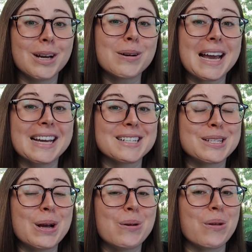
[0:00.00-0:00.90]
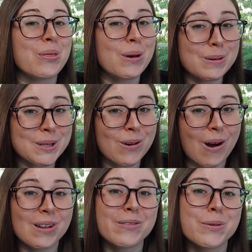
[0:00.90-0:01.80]
Okay, so those are
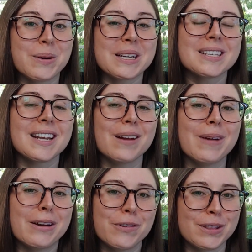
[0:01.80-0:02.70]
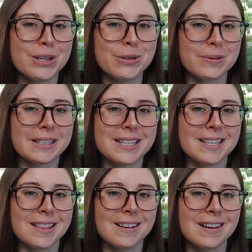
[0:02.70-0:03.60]
all of the books that I read for the new
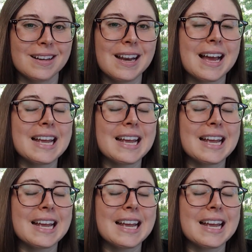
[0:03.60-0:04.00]
release-a-thon.